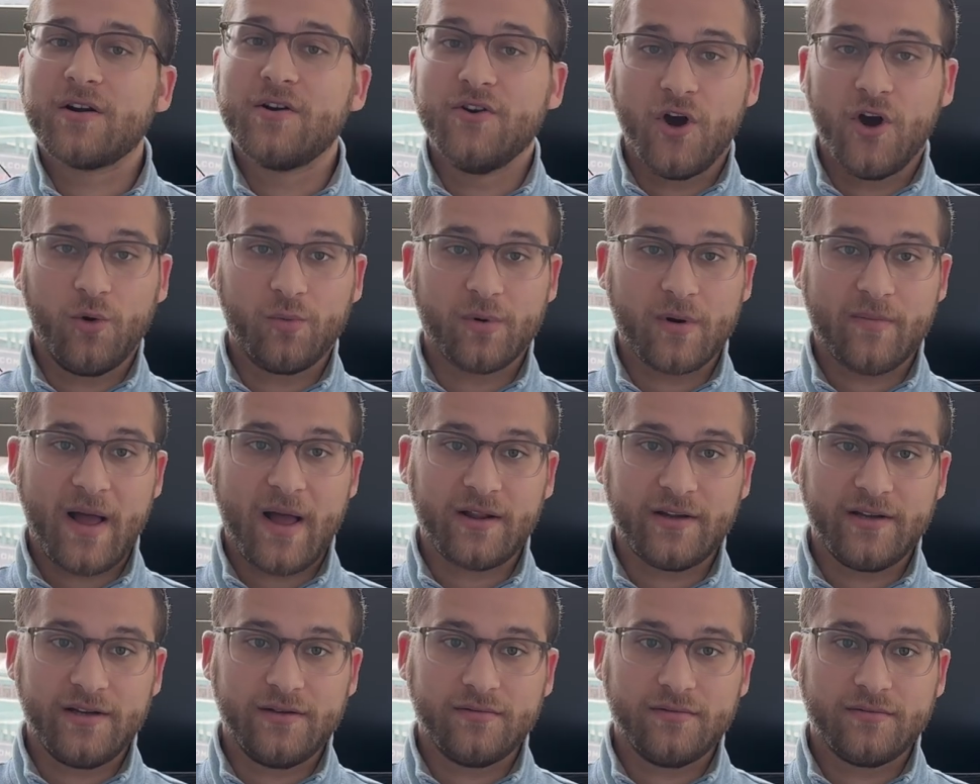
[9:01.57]
no
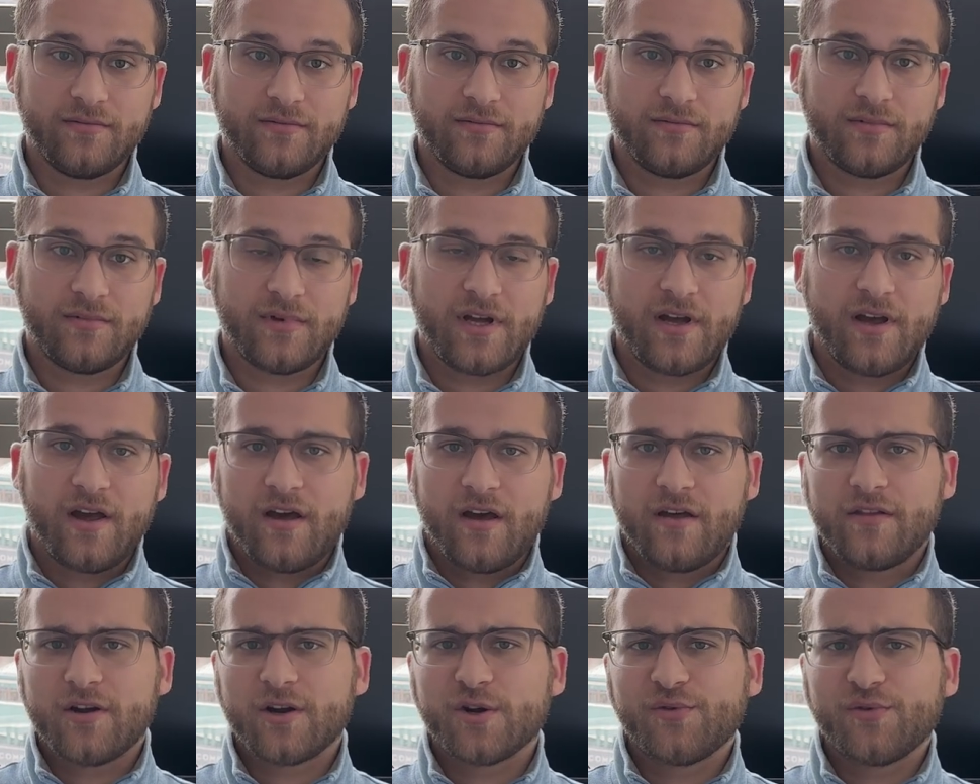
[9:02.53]
propellant.
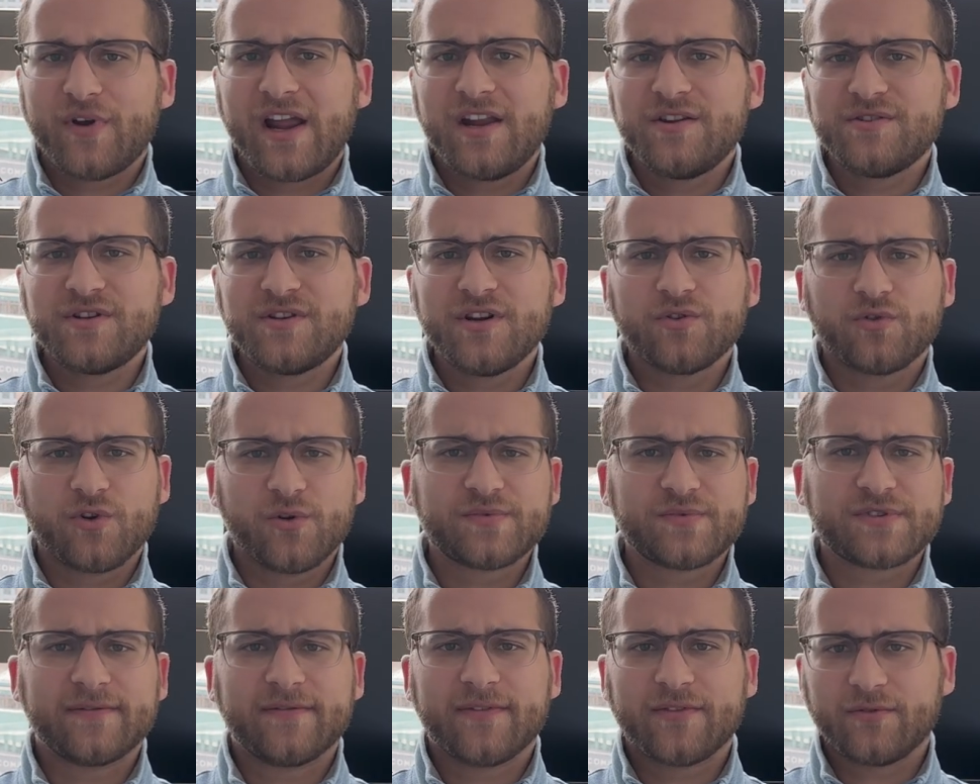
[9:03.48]
They're arranged in groups
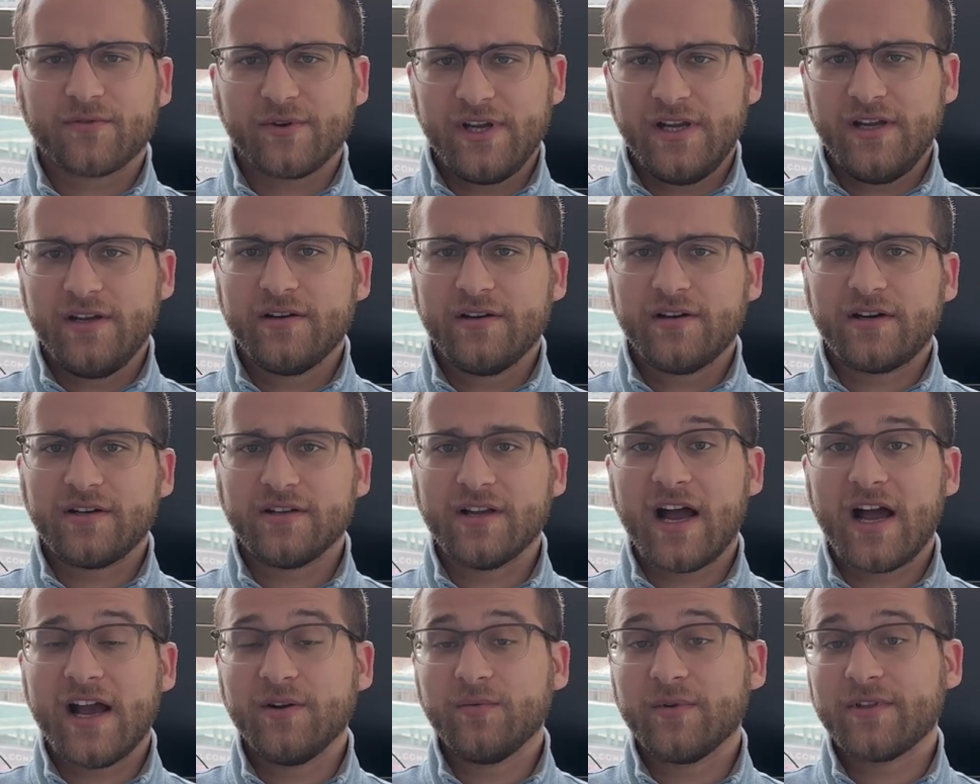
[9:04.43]
of 3,
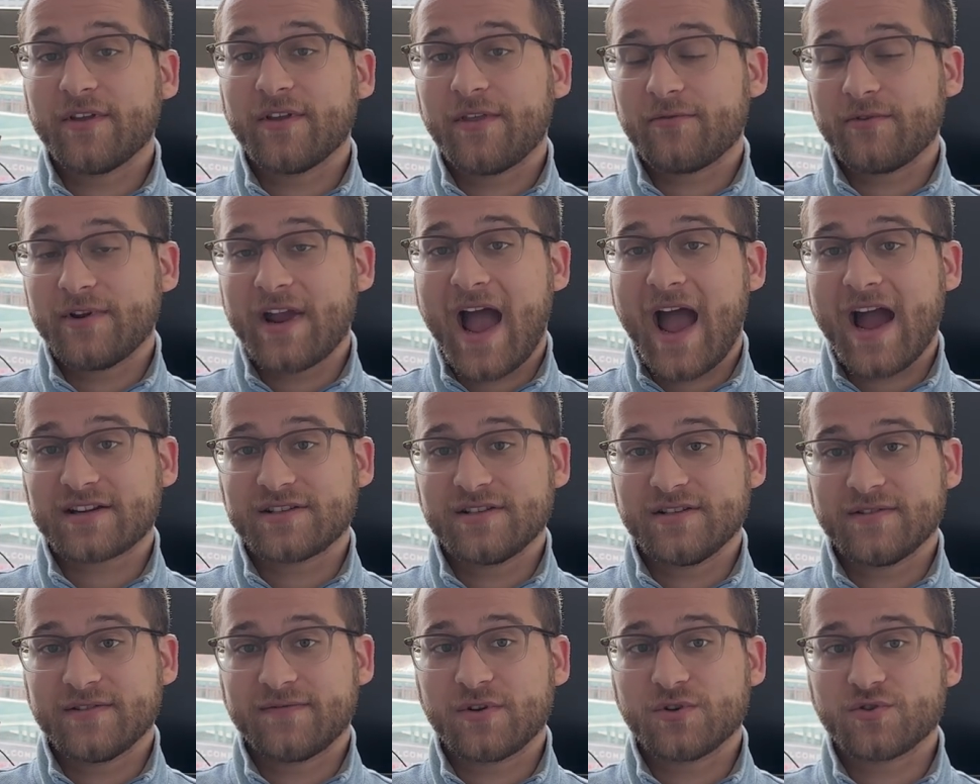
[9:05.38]
aligned with the 3
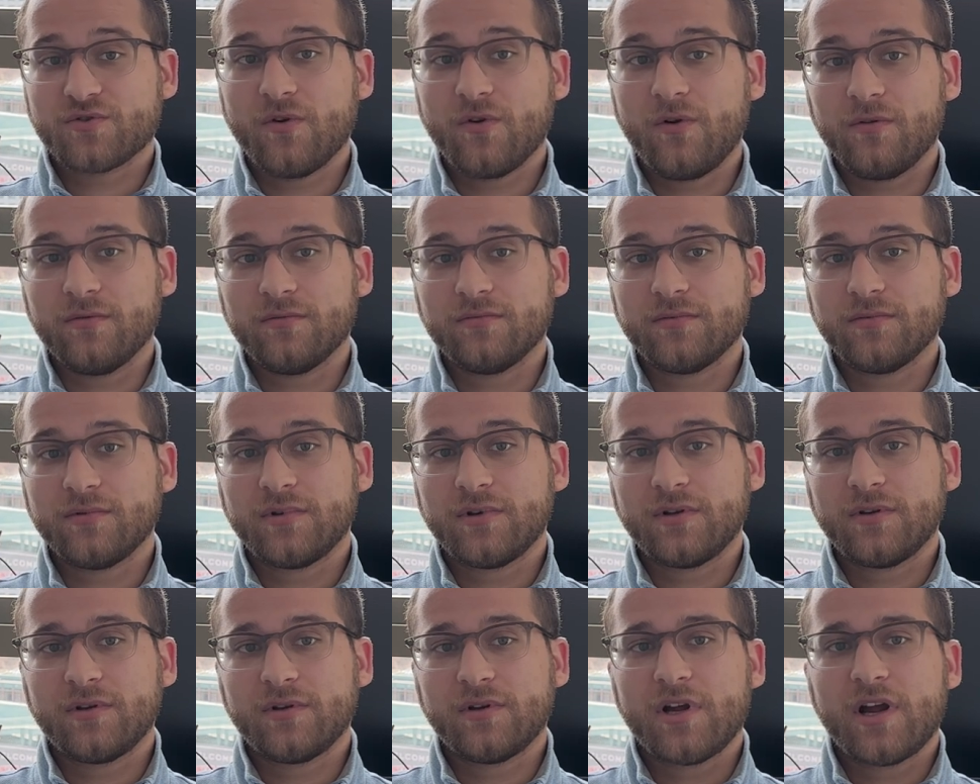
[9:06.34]
axes of control.
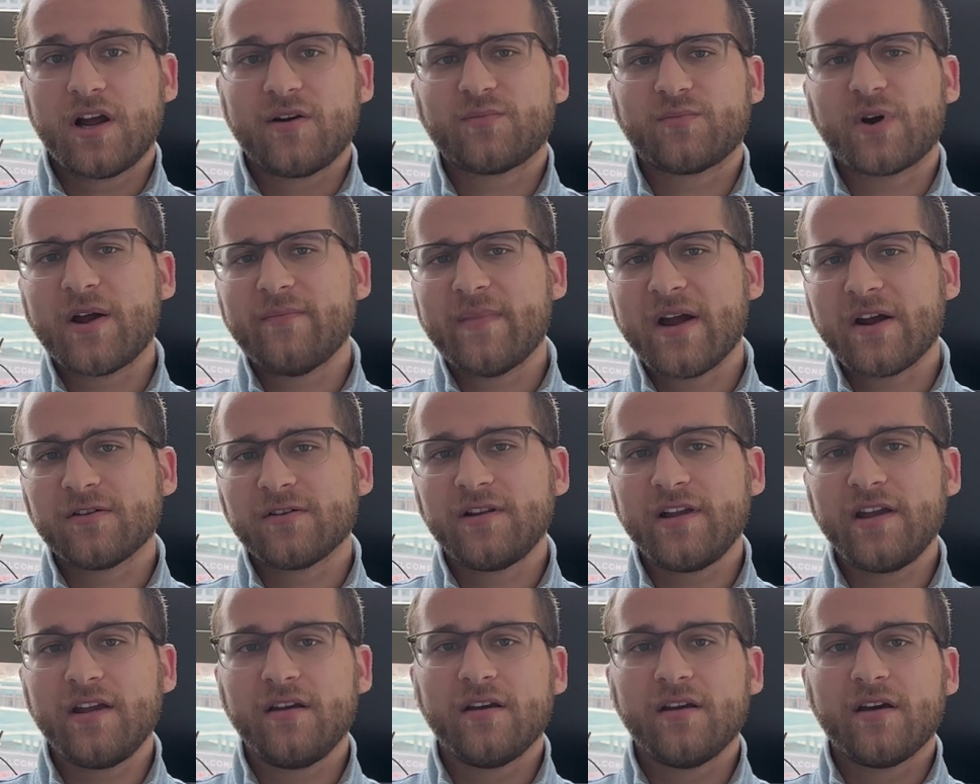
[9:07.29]

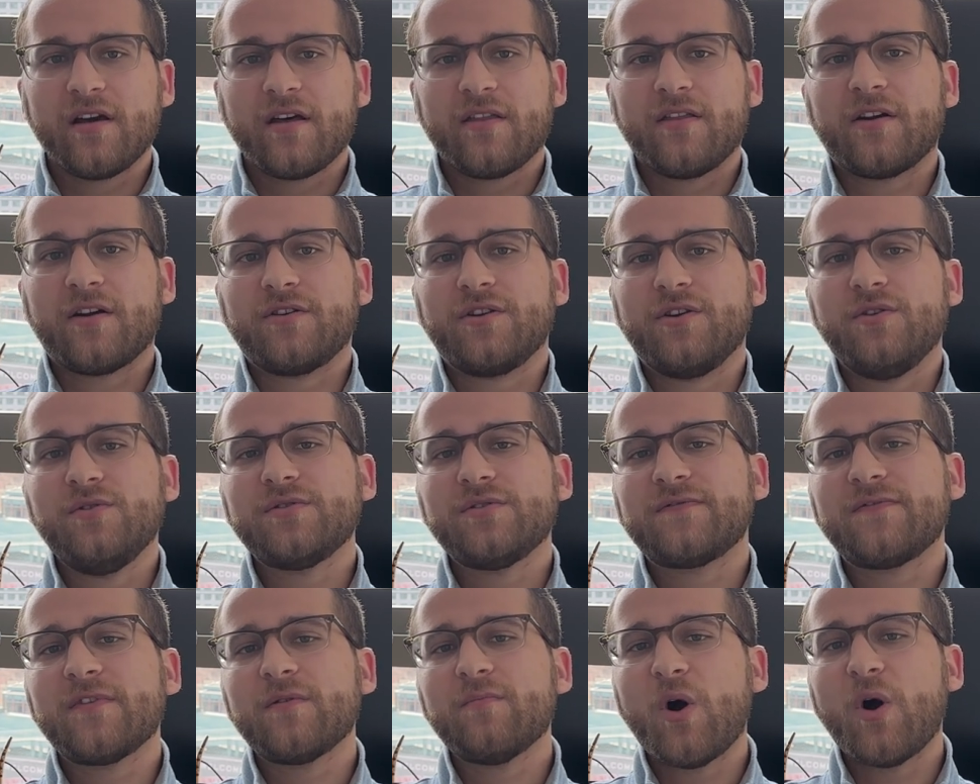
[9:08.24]
Primarily, they're used
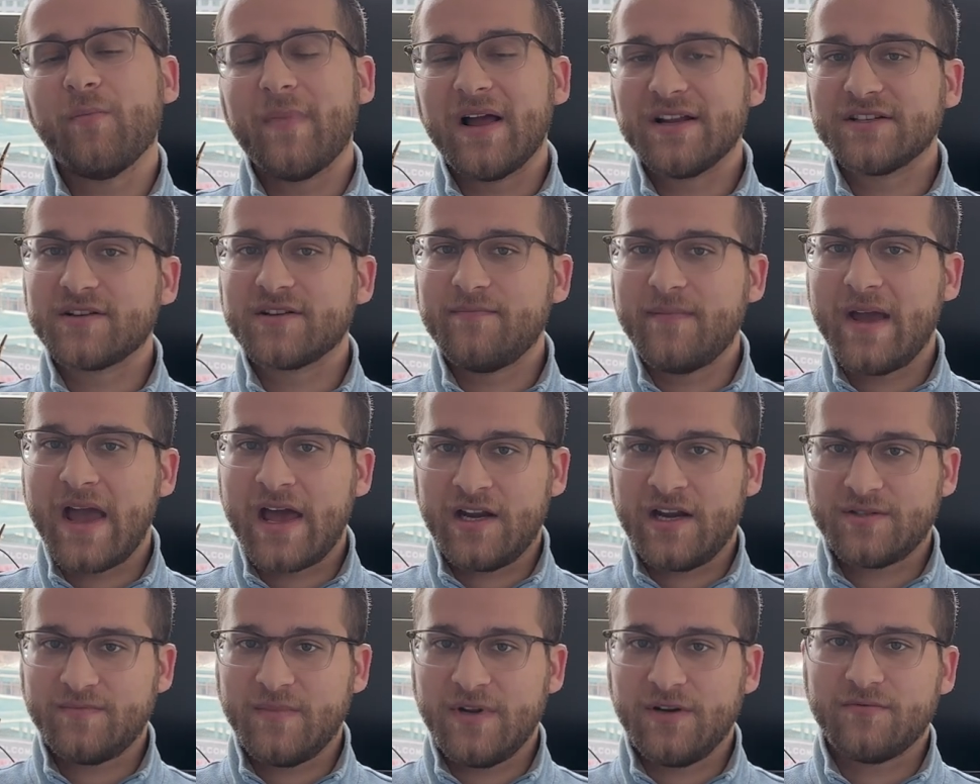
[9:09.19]
for momentum
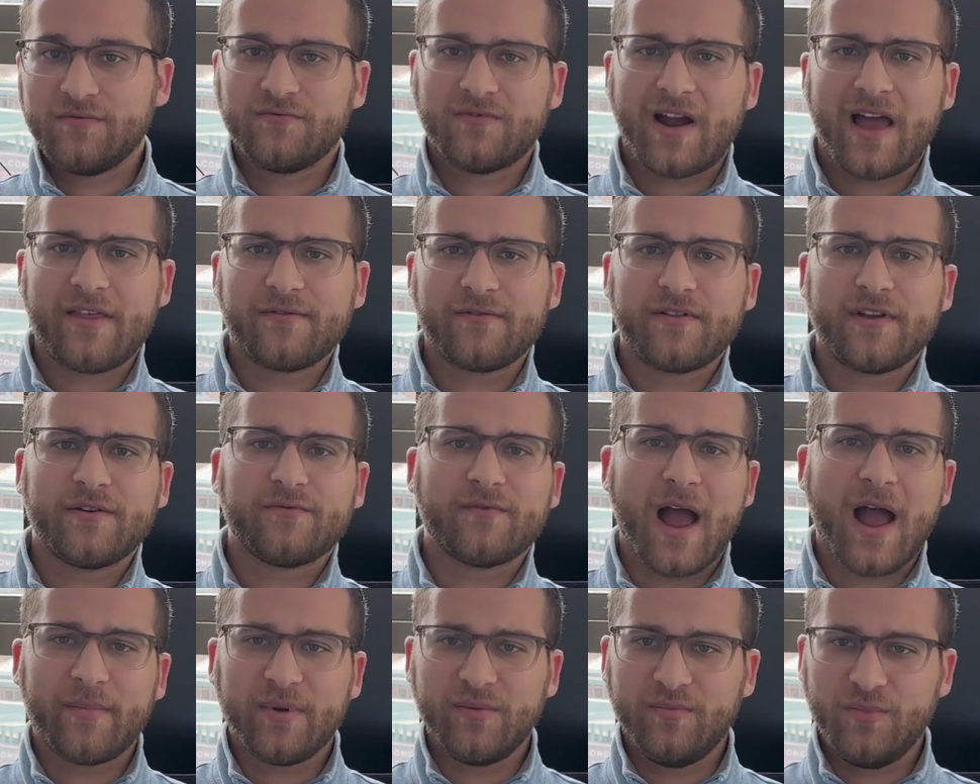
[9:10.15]
management rather than
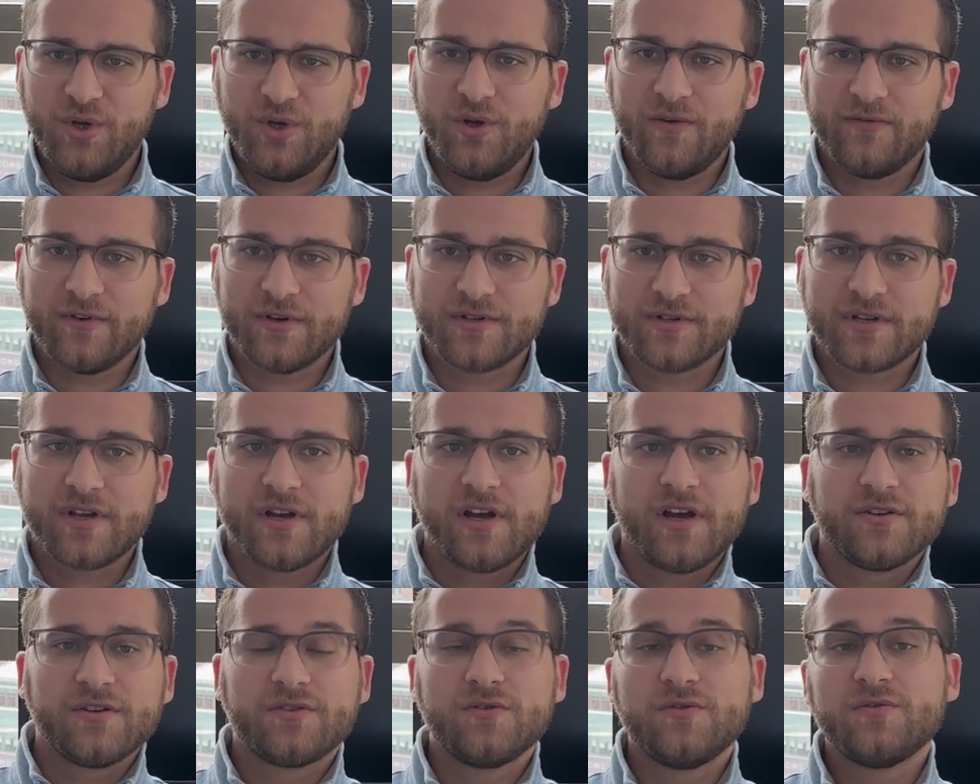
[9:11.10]
rapid maneuvers
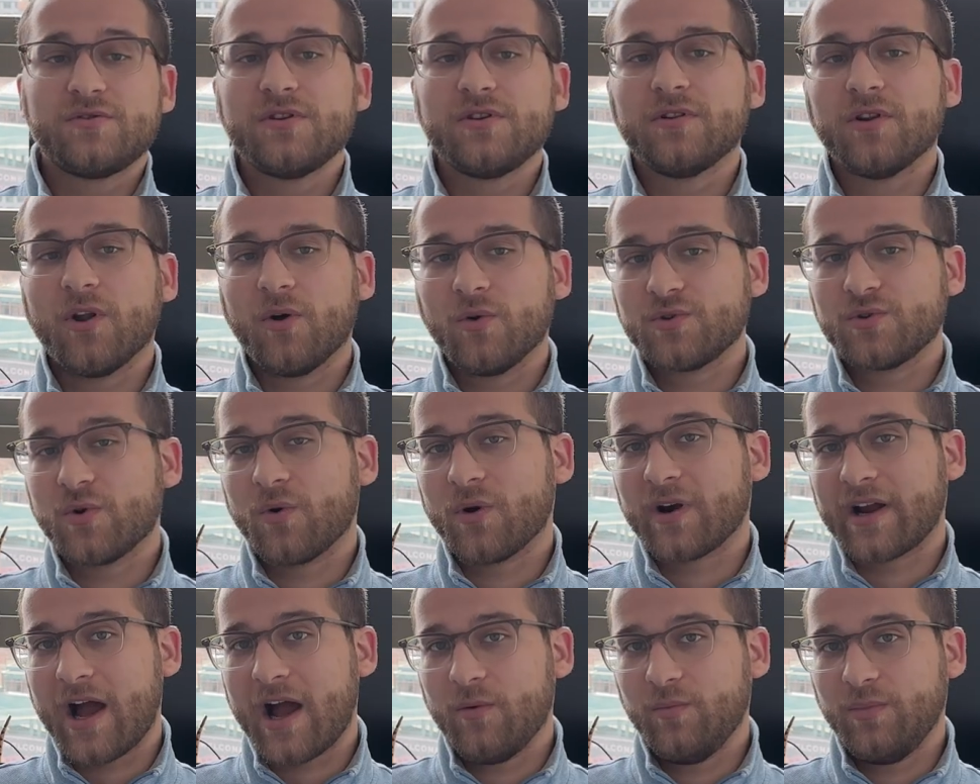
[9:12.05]
due to low
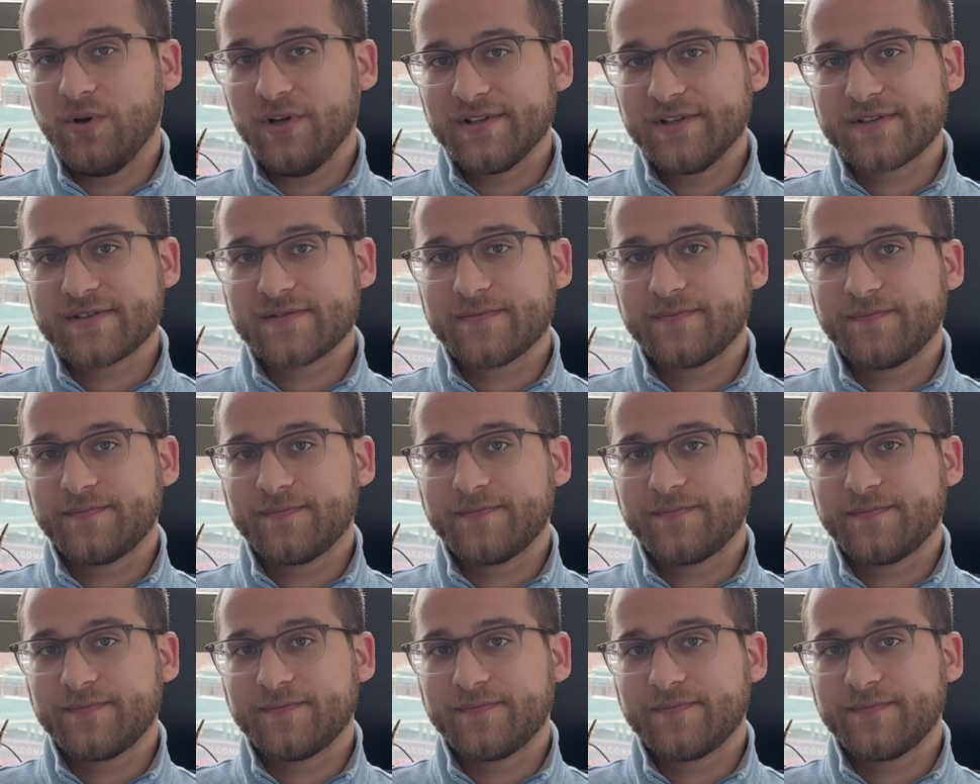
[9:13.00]
torque outputs.